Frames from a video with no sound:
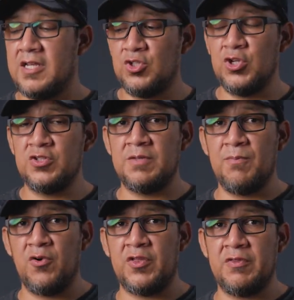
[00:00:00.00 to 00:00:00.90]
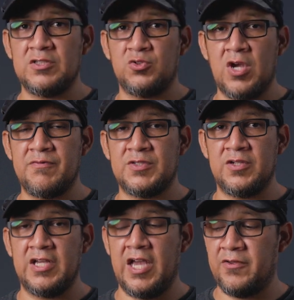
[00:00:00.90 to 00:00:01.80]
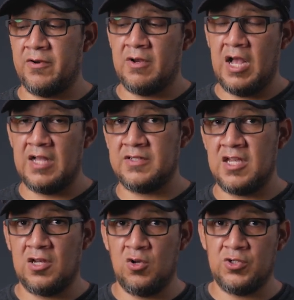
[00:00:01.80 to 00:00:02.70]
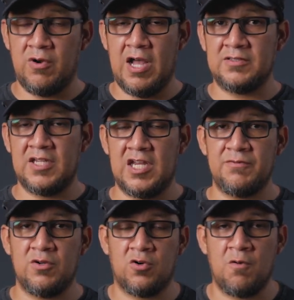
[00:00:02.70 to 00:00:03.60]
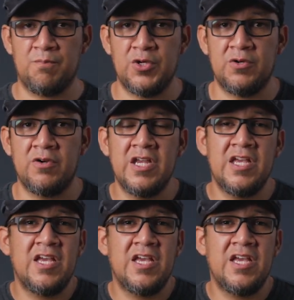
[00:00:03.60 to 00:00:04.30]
So using both of these drives together as an enclosure outside of your computer